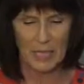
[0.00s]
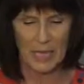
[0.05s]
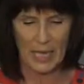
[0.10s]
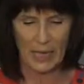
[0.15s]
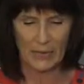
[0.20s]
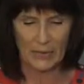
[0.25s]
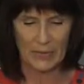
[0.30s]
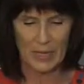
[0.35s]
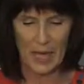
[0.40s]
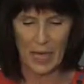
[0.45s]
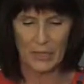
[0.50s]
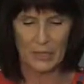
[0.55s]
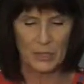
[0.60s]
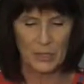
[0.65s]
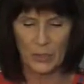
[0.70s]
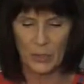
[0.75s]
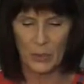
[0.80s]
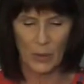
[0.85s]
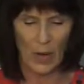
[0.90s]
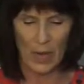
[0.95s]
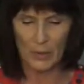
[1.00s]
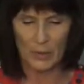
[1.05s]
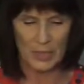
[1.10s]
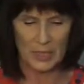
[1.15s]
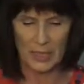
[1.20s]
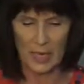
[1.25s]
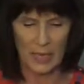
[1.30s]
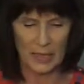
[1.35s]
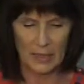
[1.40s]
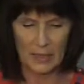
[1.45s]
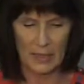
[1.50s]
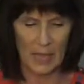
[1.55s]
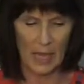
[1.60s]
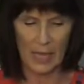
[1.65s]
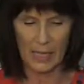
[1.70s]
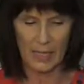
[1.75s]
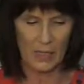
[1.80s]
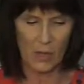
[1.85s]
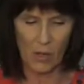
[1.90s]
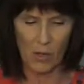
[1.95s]
down, I knew I was not
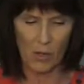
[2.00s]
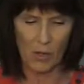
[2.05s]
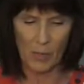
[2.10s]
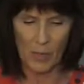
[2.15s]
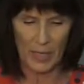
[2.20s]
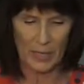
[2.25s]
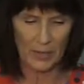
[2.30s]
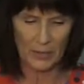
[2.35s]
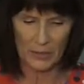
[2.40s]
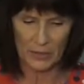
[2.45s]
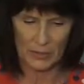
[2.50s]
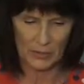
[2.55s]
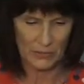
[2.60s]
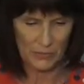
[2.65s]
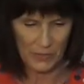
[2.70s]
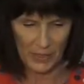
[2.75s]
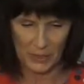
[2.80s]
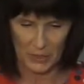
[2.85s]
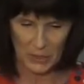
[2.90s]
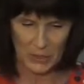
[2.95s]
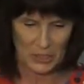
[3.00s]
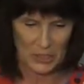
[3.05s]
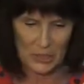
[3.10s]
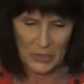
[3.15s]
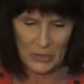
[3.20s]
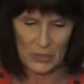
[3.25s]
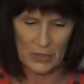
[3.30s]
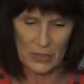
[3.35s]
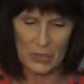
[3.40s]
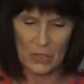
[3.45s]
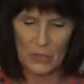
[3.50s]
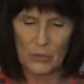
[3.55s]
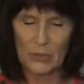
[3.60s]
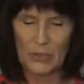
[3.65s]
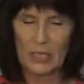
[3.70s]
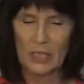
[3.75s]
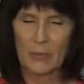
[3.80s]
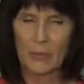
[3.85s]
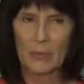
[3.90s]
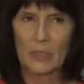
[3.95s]
like all my other fellow students who
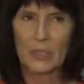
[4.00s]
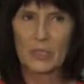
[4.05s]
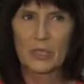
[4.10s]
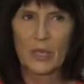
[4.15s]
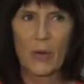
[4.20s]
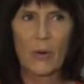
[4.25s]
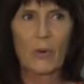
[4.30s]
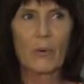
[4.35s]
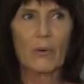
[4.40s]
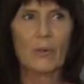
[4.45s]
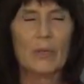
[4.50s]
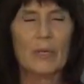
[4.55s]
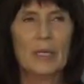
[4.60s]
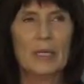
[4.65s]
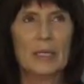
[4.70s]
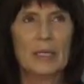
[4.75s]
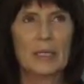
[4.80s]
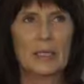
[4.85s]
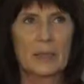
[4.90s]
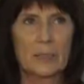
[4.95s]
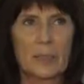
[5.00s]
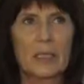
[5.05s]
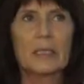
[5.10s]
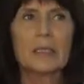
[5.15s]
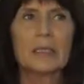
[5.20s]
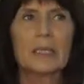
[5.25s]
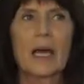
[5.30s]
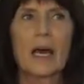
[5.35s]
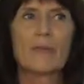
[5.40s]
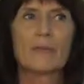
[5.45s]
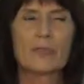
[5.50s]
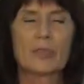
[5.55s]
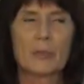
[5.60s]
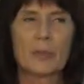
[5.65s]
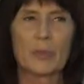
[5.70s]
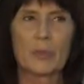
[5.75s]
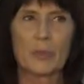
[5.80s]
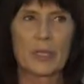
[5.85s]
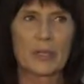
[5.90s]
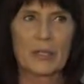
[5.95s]
seemed so completely
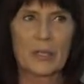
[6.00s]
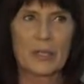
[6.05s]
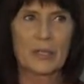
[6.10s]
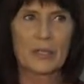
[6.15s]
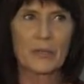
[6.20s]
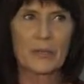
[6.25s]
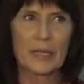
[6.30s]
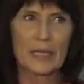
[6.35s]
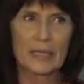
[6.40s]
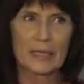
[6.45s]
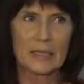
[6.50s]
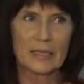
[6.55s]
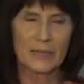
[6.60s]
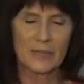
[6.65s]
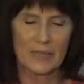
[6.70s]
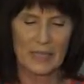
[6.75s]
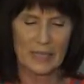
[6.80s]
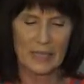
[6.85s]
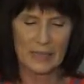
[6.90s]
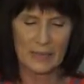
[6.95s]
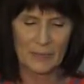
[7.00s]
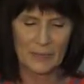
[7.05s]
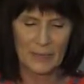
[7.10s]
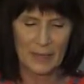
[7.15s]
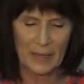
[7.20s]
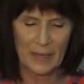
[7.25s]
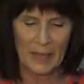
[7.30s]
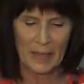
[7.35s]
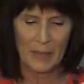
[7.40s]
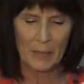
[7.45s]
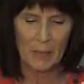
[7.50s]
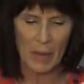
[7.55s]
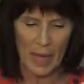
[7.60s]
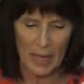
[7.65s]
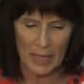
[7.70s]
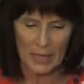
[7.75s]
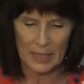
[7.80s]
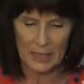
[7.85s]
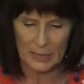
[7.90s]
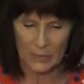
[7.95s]
comfortable with their creativity
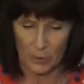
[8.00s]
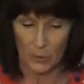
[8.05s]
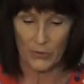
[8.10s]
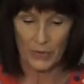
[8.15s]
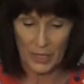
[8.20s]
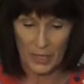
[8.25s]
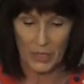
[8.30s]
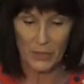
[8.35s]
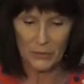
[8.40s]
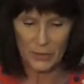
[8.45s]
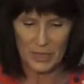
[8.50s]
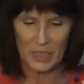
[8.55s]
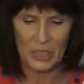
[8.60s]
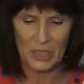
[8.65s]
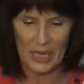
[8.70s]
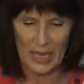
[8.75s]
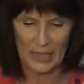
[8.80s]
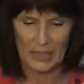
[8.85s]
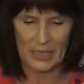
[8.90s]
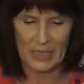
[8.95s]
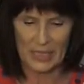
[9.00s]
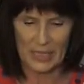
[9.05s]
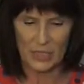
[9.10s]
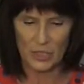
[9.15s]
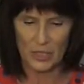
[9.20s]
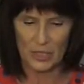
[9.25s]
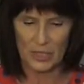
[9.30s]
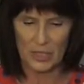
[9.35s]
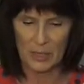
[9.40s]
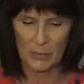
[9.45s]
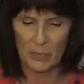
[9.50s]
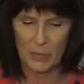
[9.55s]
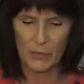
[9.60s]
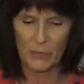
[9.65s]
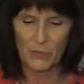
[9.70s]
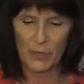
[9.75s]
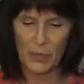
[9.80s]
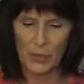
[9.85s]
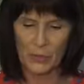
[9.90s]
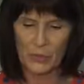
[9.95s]
my, or their originality just seemed to
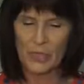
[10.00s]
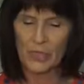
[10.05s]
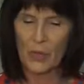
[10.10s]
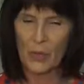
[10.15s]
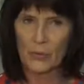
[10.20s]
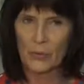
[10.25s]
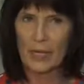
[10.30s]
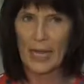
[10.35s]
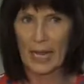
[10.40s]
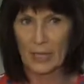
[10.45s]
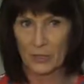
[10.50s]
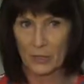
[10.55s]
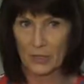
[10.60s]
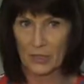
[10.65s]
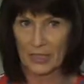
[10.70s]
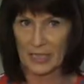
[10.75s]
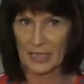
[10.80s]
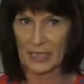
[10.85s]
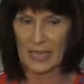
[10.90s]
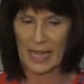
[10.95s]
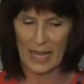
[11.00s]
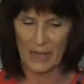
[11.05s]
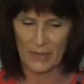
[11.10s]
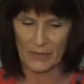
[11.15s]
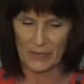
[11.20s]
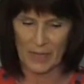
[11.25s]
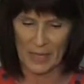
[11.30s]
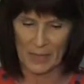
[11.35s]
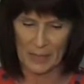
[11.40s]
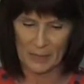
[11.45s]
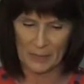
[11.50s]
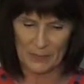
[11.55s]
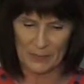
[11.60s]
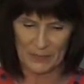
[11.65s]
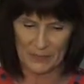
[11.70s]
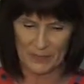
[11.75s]
flow so naturally out of them.